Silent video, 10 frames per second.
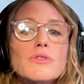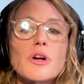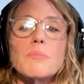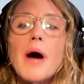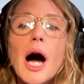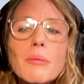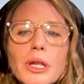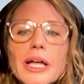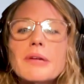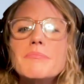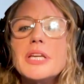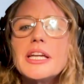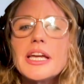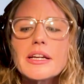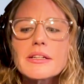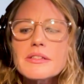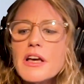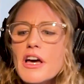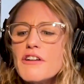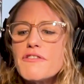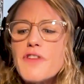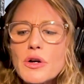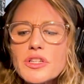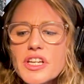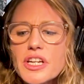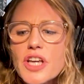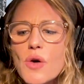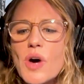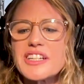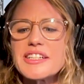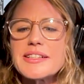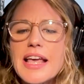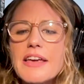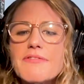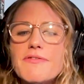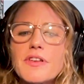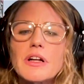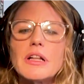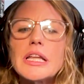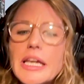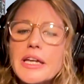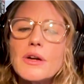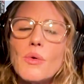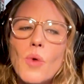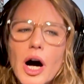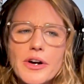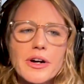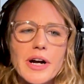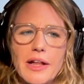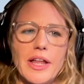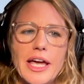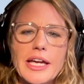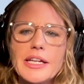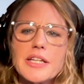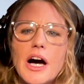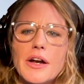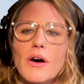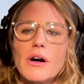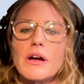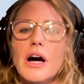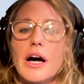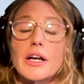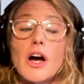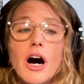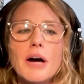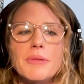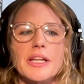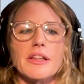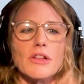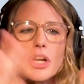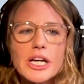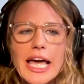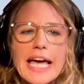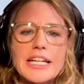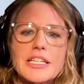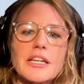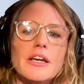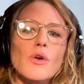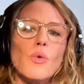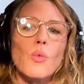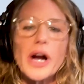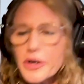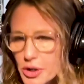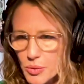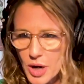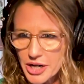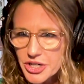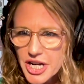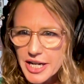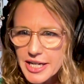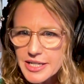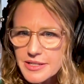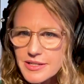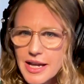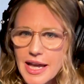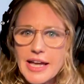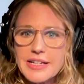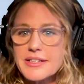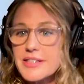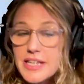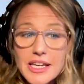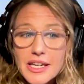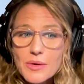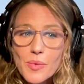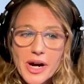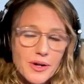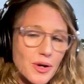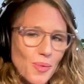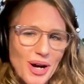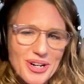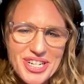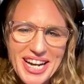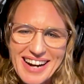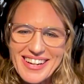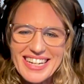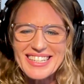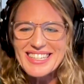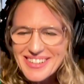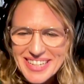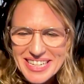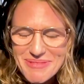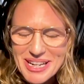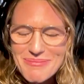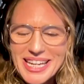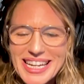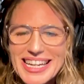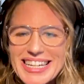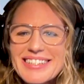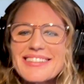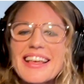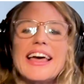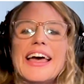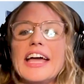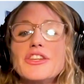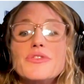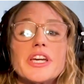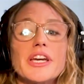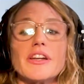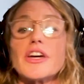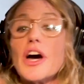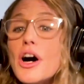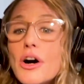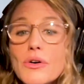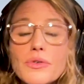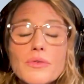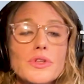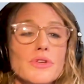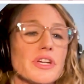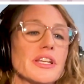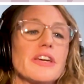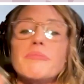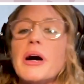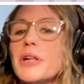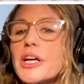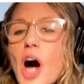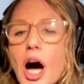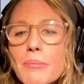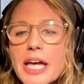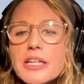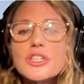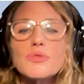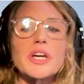are public meetings. Folks could go on safecleanwaterla.com and look at where your watershed is and see where your watershed area steering committee meeting is. And you can give public comment, you can